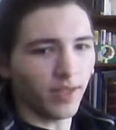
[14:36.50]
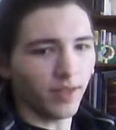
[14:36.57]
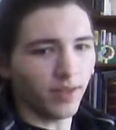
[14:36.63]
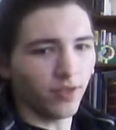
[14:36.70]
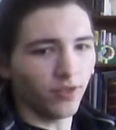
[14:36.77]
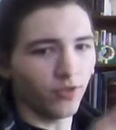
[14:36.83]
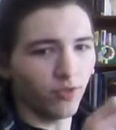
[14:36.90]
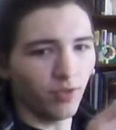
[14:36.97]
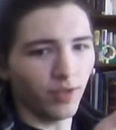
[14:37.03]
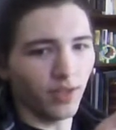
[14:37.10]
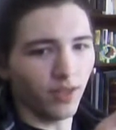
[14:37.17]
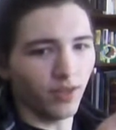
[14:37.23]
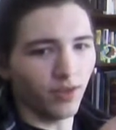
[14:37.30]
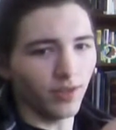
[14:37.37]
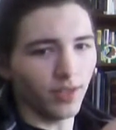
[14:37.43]

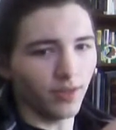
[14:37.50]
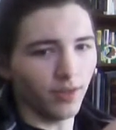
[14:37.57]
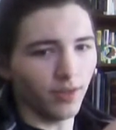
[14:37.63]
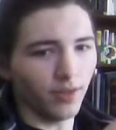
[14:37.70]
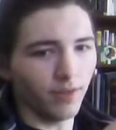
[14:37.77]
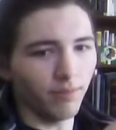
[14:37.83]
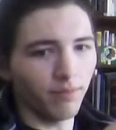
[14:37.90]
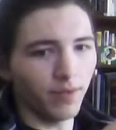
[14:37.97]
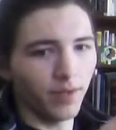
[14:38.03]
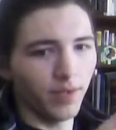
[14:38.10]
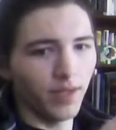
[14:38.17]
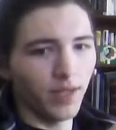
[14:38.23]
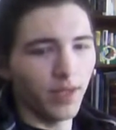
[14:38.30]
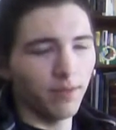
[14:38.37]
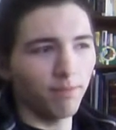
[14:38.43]
controlling all these other
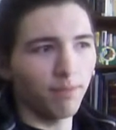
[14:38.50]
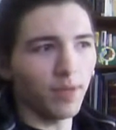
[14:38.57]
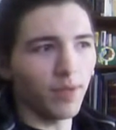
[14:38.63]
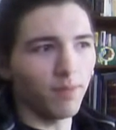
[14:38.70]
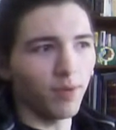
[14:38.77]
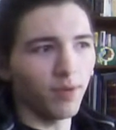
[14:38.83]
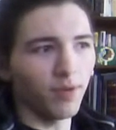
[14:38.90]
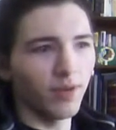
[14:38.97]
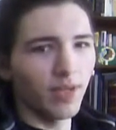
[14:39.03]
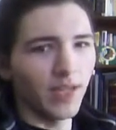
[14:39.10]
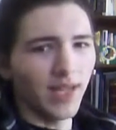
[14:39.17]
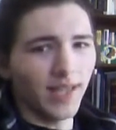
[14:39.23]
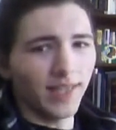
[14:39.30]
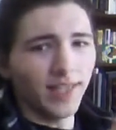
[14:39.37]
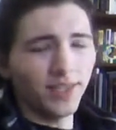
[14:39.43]
people.
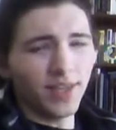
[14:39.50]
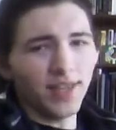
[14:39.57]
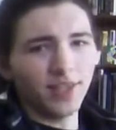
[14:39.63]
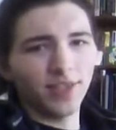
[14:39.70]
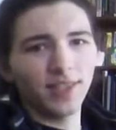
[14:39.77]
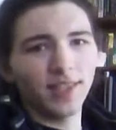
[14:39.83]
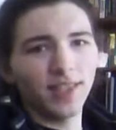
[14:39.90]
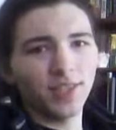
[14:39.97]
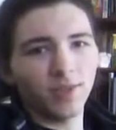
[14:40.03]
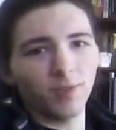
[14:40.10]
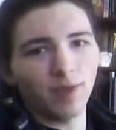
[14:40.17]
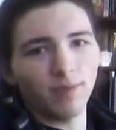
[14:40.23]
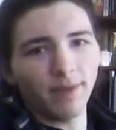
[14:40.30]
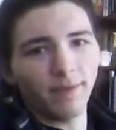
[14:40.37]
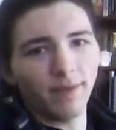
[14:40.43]
And this actually leads to
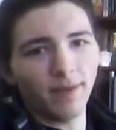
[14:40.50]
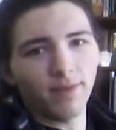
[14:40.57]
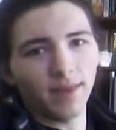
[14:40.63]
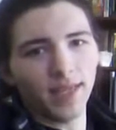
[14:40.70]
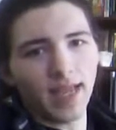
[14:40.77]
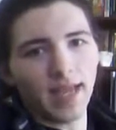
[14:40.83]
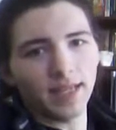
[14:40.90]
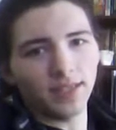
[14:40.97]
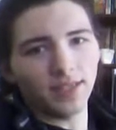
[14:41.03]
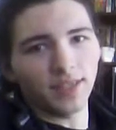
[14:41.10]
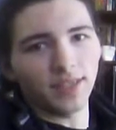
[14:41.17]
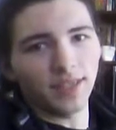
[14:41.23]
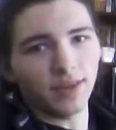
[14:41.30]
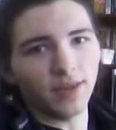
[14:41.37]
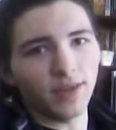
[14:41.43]
one of my favorite gags in the
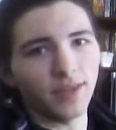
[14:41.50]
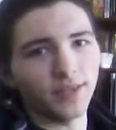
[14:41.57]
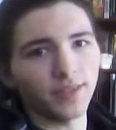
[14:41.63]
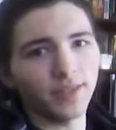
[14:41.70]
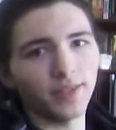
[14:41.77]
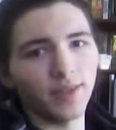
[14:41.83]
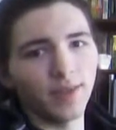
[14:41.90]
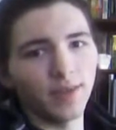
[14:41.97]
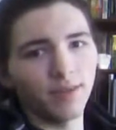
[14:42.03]
series,